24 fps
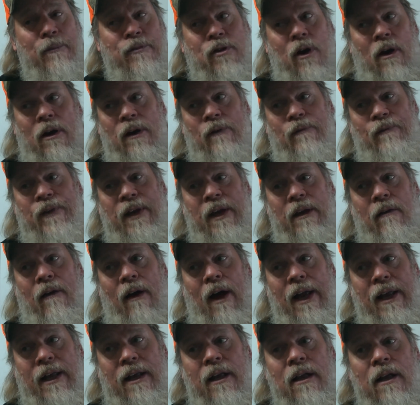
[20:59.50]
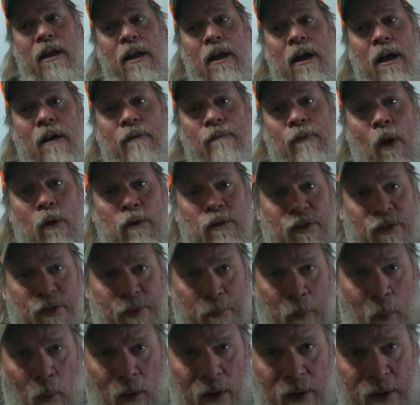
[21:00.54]
starting to feel like folks are
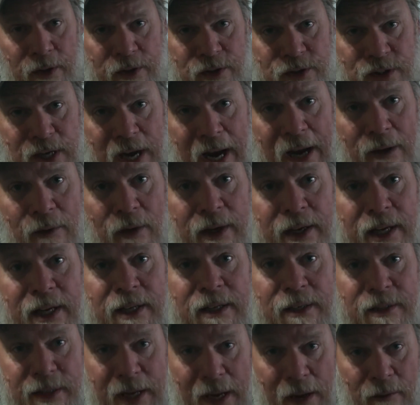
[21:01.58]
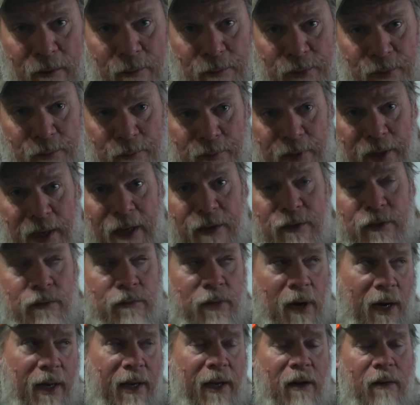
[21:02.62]
supporting this channel. I need to tell them some things or
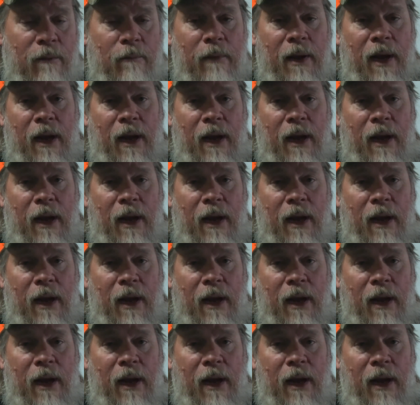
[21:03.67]
try to help them